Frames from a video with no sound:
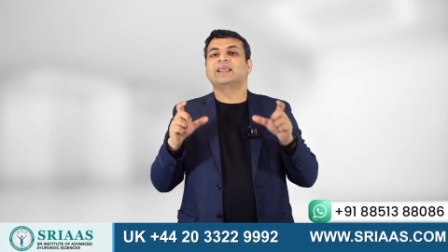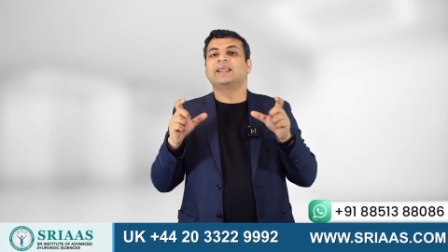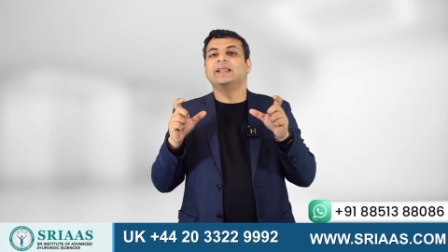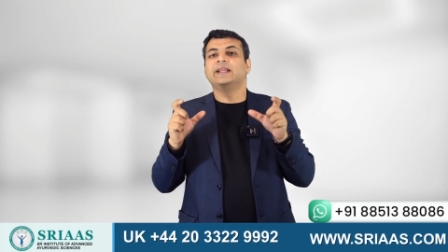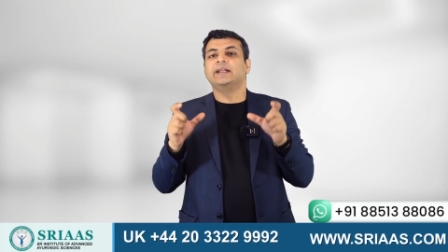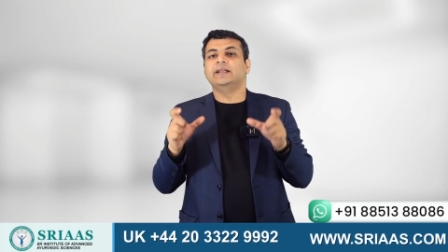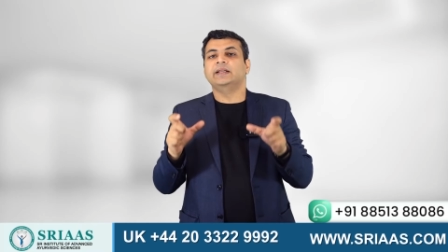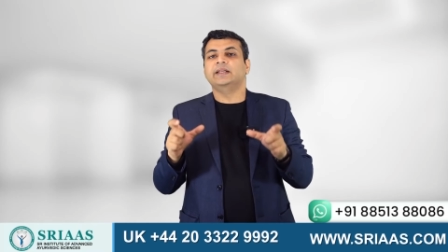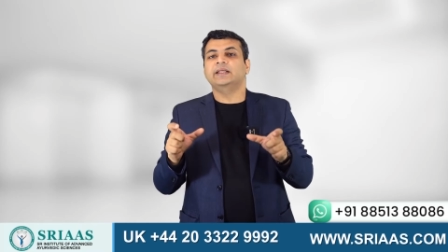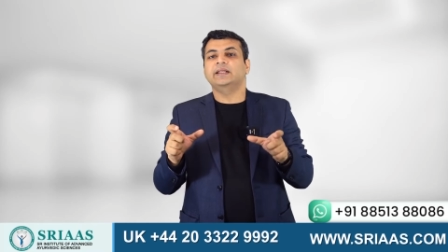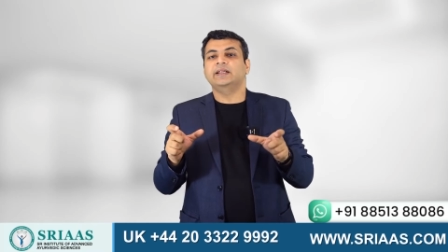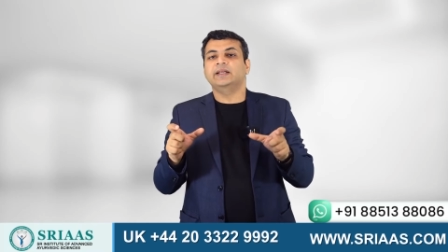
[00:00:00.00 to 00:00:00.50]

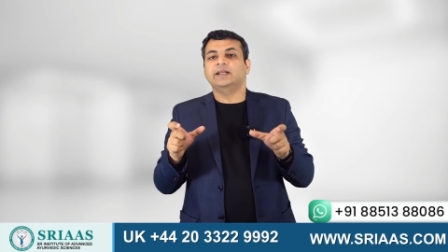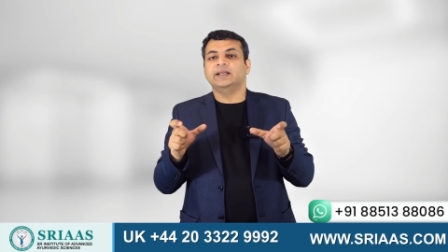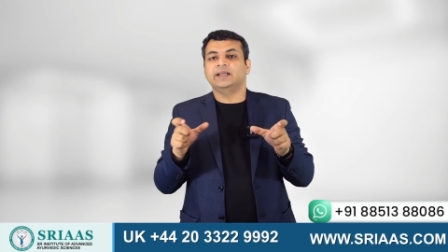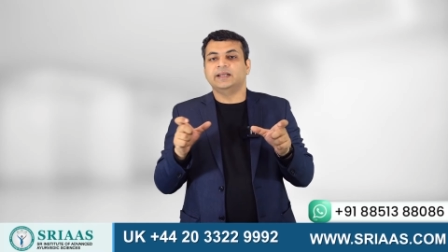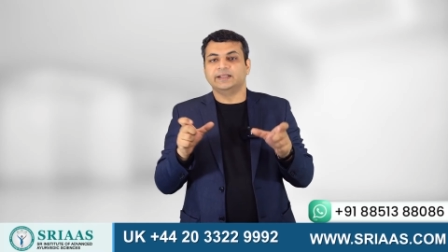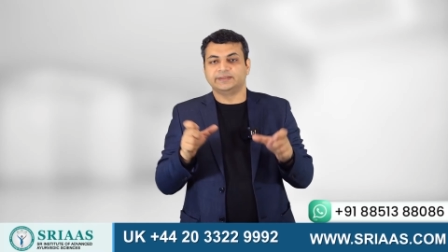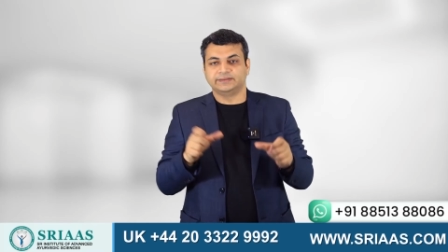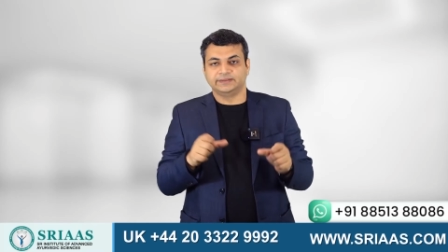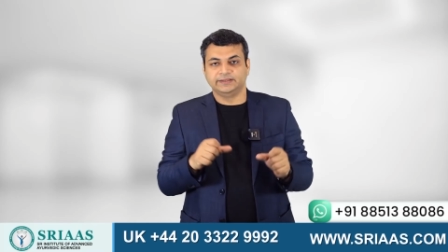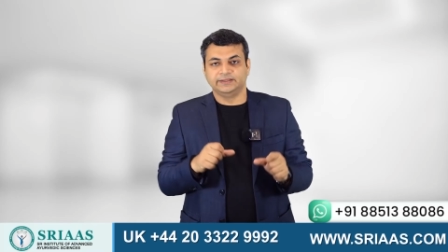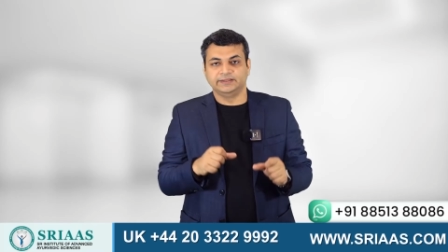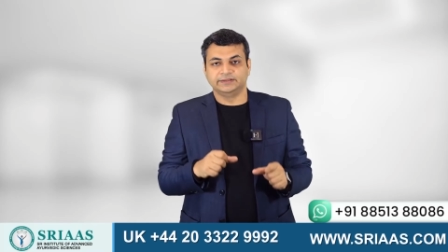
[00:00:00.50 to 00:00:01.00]
kidney
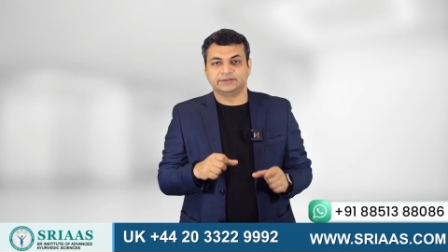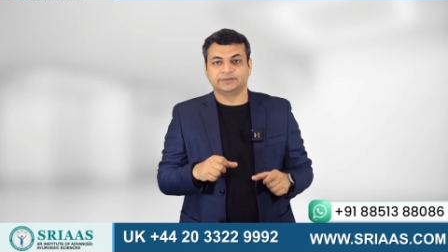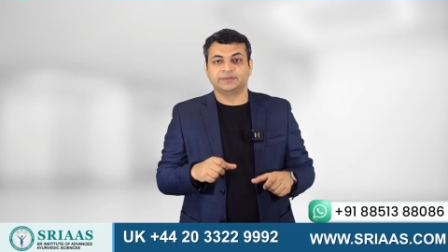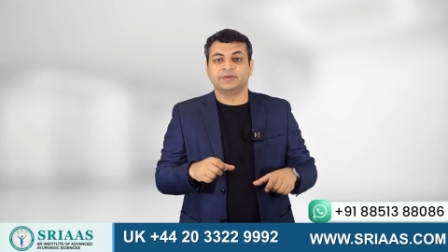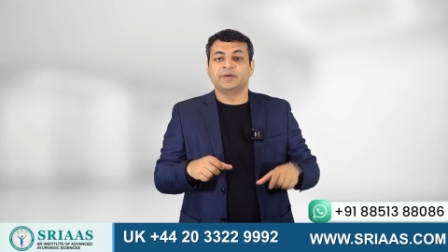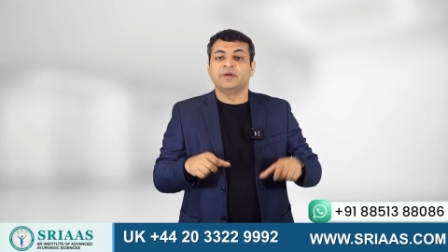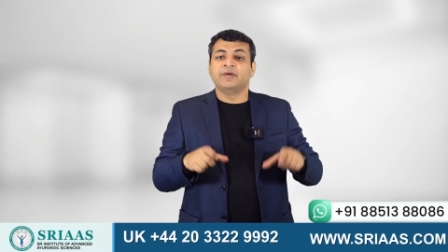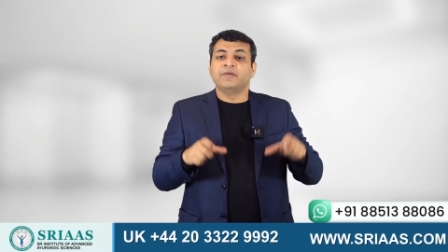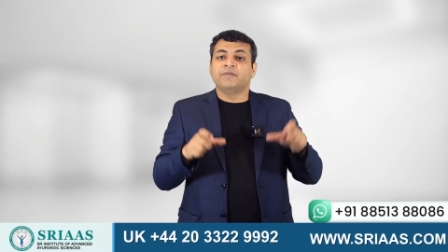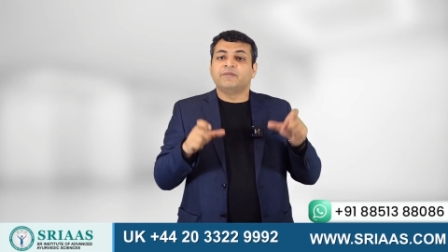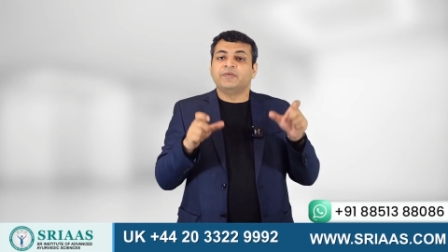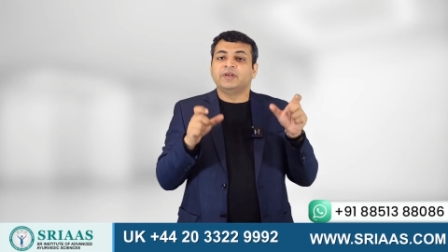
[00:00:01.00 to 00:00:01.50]
disease,
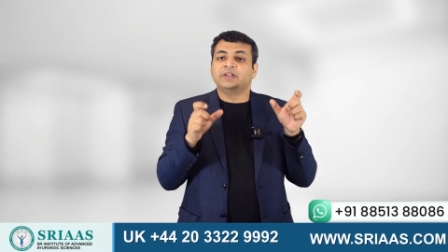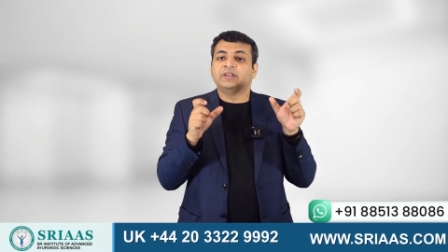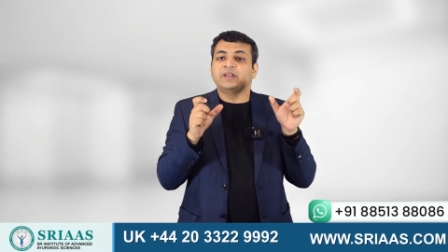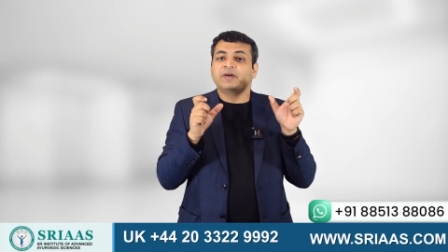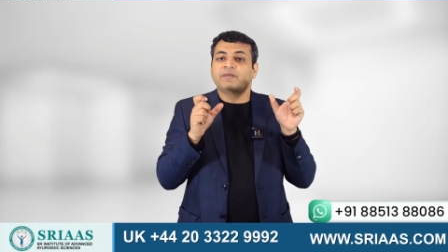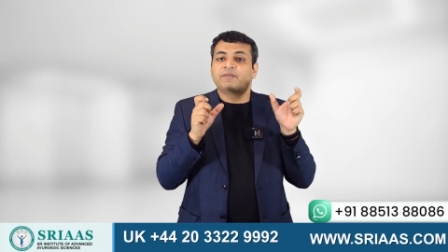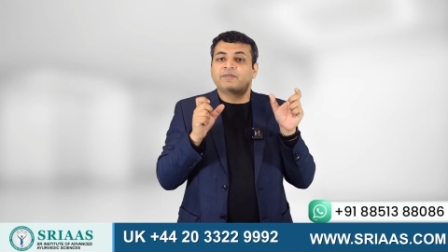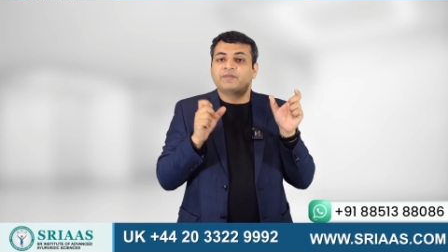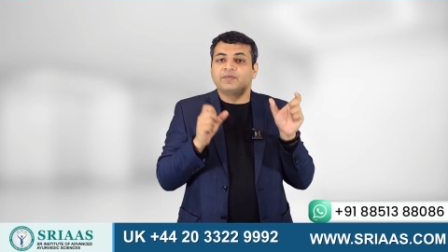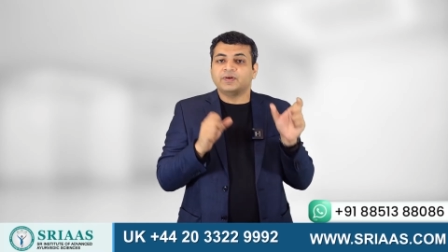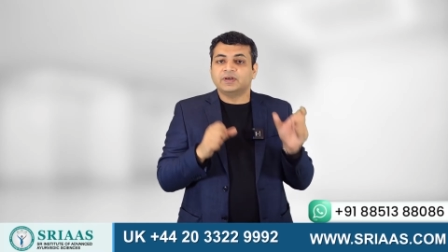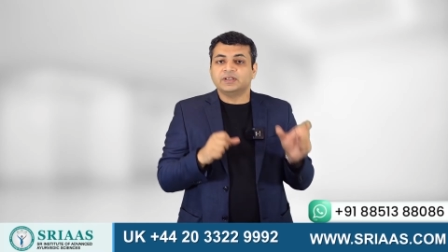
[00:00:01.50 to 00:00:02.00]
with
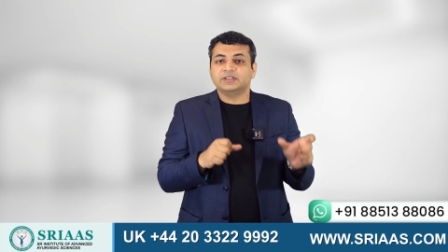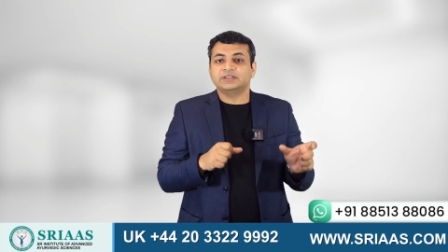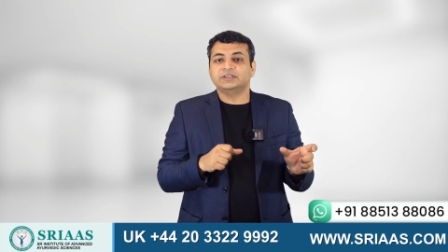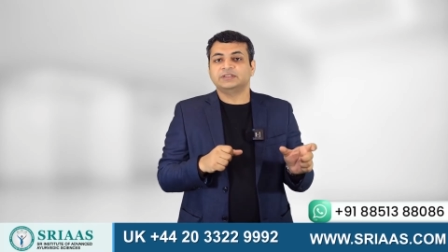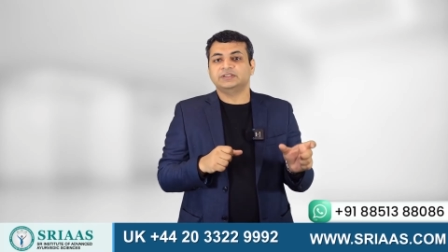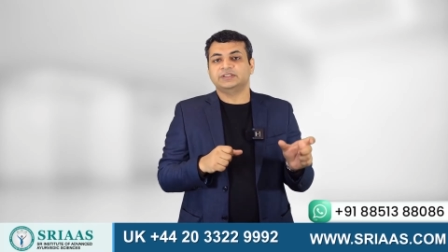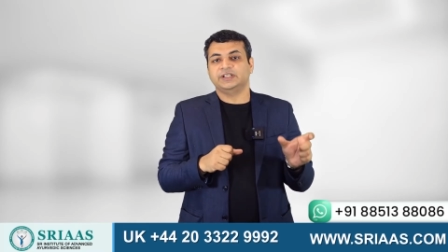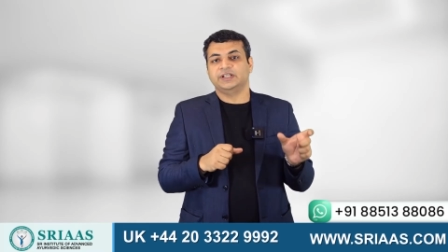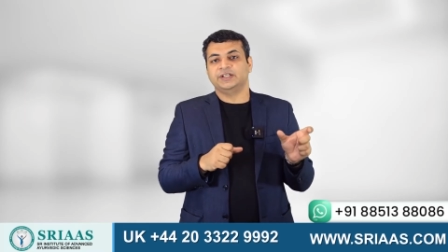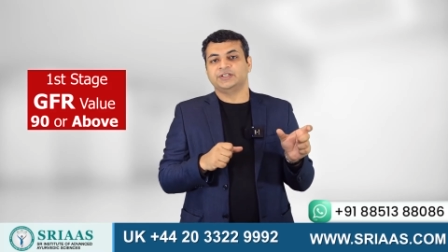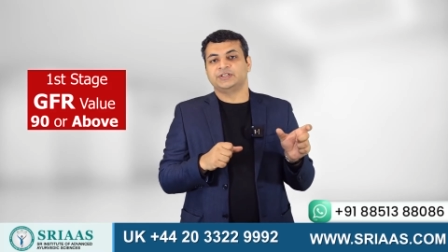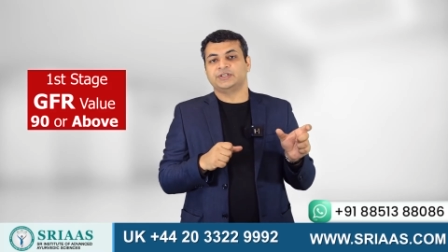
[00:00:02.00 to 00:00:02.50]
the
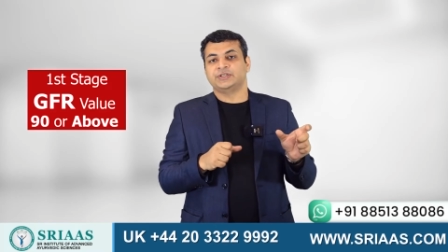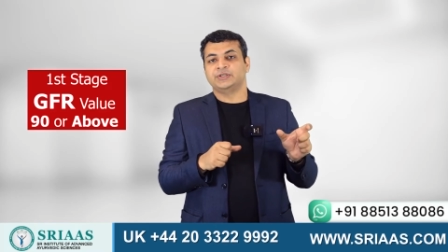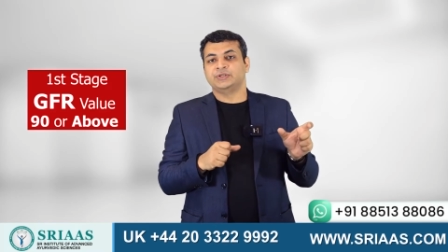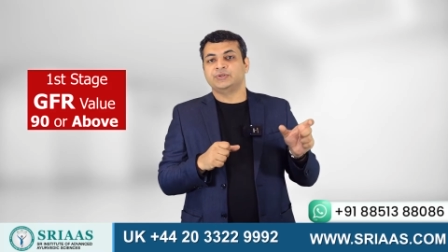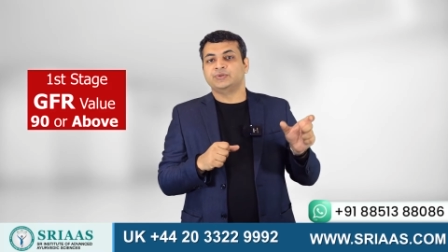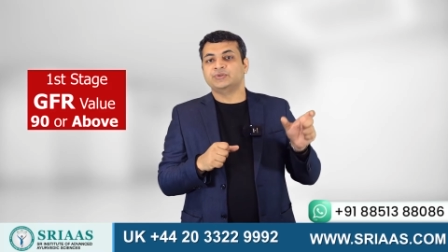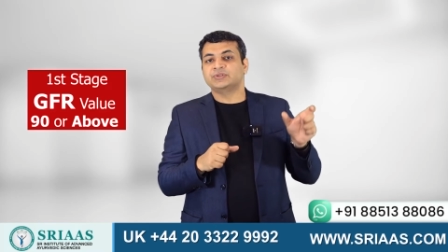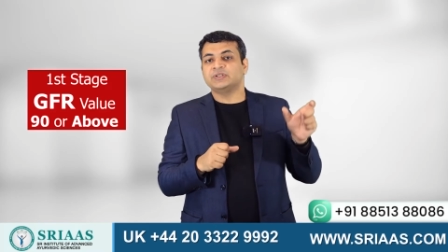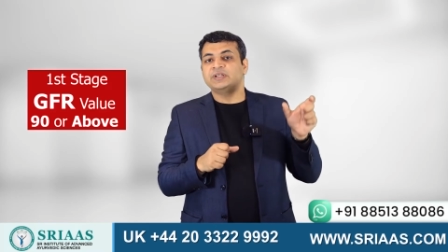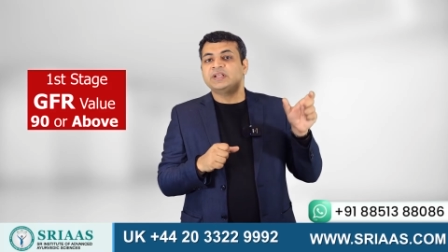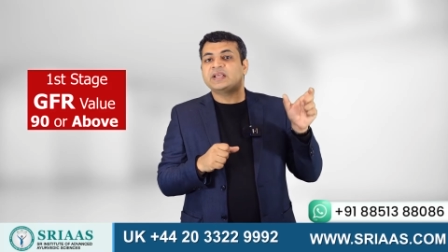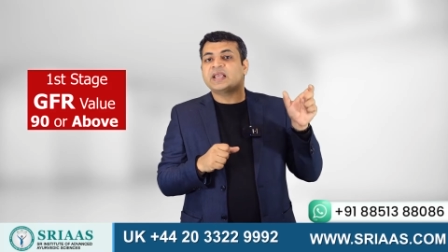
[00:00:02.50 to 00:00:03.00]
first stage
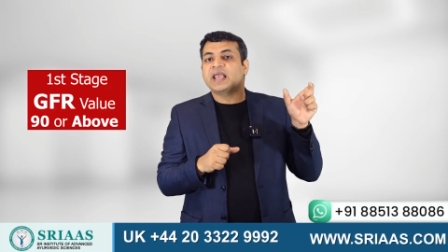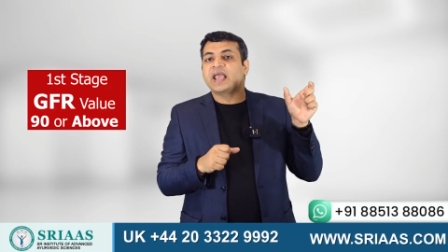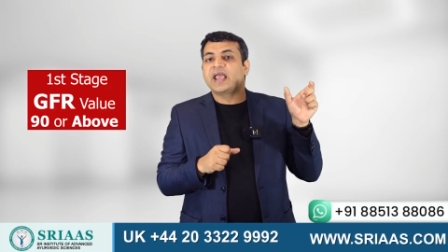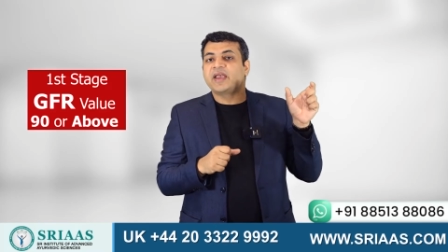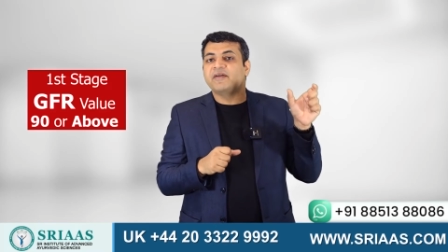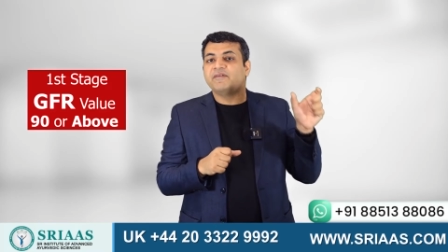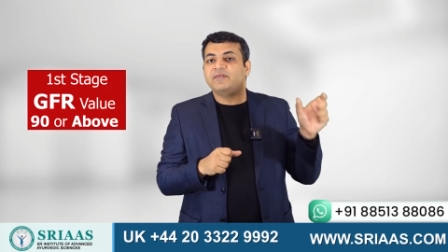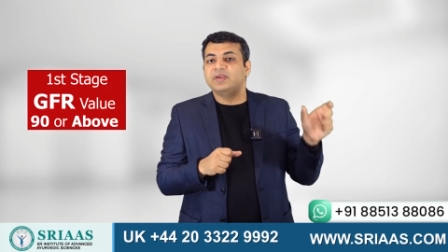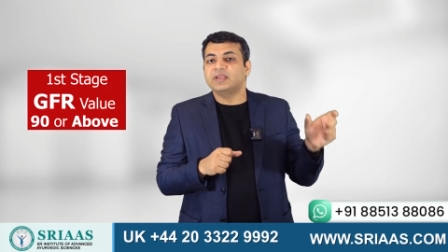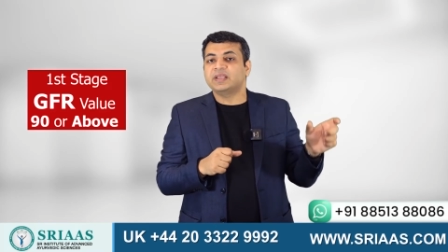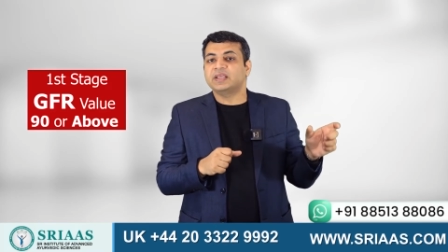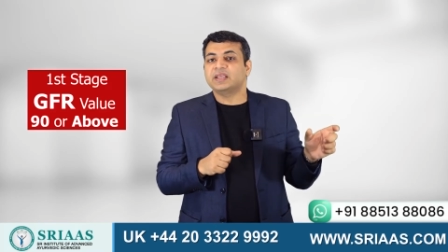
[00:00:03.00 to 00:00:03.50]
usually
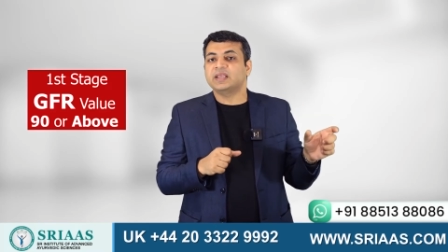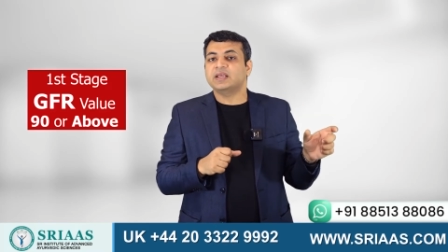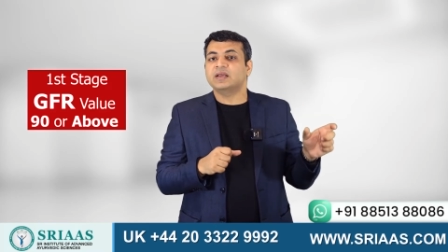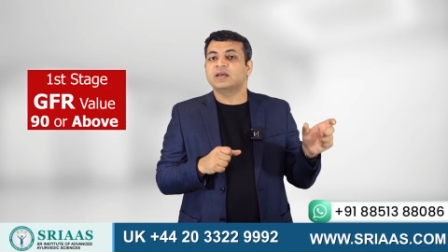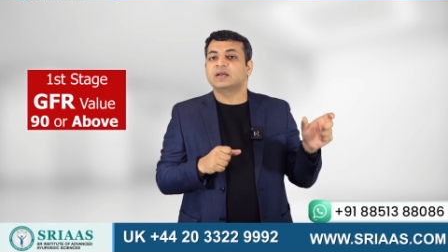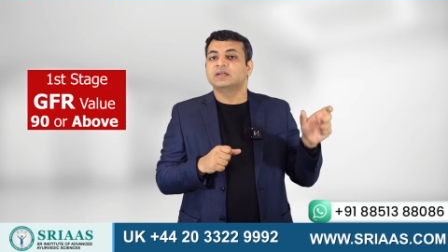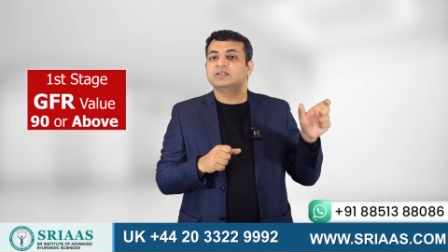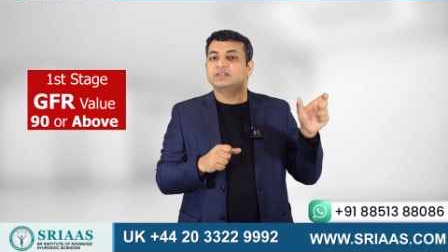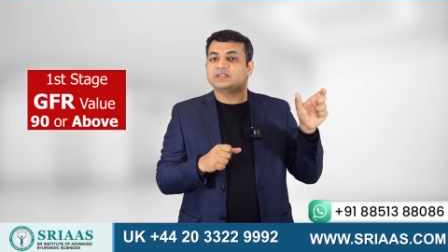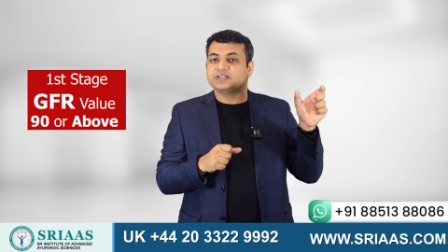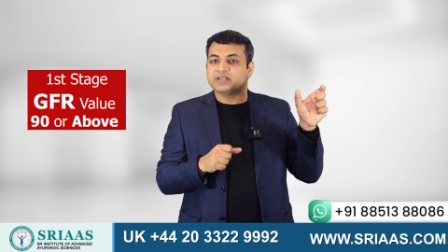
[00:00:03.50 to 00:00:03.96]
having